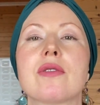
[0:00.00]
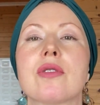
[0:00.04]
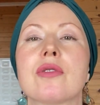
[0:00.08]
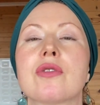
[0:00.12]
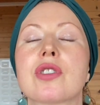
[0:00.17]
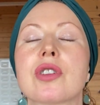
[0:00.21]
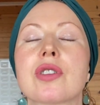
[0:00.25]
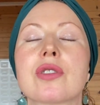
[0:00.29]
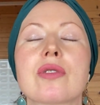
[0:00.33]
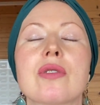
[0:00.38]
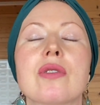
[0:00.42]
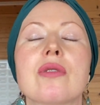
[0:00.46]
So
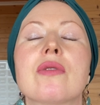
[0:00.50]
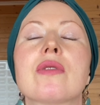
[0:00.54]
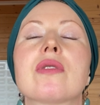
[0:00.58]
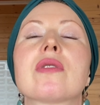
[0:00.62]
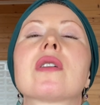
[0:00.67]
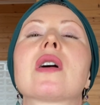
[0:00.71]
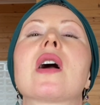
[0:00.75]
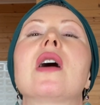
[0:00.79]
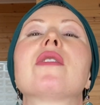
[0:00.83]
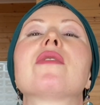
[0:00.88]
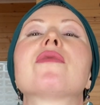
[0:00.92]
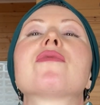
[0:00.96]
just look
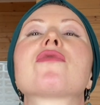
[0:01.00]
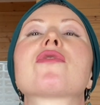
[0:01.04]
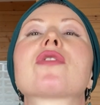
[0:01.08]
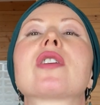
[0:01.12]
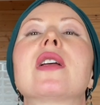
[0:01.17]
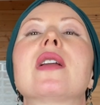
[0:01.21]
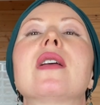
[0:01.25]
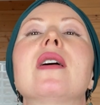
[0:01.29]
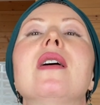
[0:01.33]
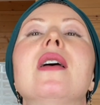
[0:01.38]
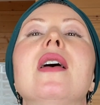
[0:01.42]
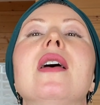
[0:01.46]
kind of
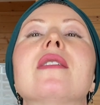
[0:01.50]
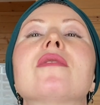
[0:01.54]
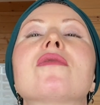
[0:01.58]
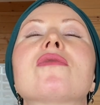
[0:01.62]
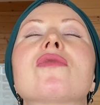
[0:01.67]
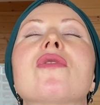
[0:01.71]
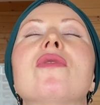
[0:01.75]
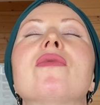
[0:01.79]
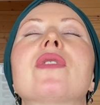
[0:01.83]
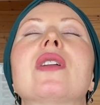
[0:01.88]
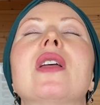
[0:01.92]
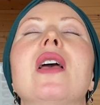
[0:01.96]
straight ahead,
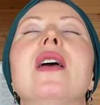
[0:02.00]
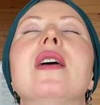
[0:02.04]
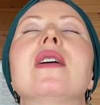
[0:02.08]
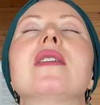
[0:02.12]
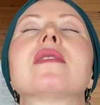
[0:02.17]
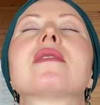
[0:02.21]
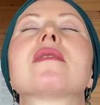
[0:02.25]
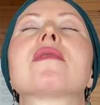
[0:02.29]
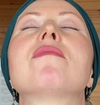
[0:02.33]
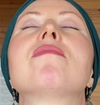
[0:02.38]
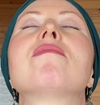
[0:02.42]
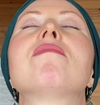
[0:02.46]
soft
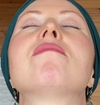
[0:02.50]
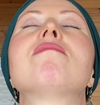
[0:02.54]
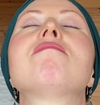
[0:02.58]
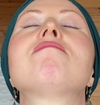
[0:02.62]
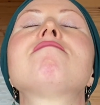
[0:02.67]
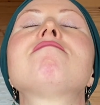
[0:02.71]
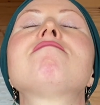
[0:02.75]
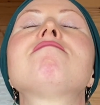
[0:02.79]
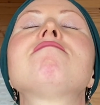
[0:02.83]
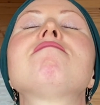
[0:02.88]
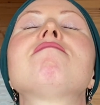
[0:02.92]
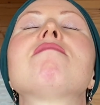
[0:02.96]
gaze,
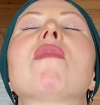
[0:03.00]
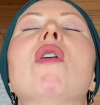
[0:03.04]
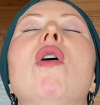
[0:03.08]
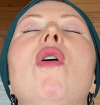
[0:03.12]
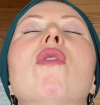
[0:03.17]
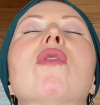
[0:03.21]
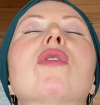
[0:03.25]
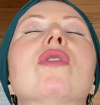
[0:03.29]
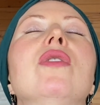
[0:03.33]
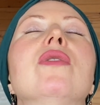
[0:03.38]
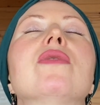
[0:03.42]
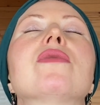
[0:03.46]

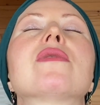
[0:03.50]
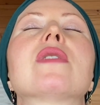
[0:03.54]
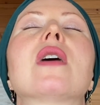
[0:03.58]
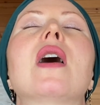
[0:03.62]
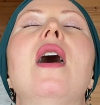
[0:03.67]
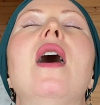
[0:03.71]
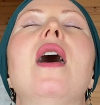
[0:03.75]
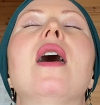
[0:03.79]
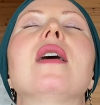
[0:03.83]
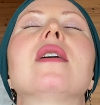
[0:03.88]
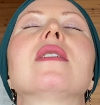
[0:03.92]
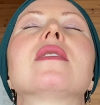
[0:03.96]
or close the
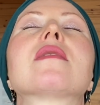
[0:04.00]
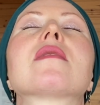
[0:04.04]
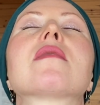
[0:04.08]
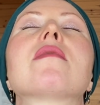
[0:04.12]
eyes.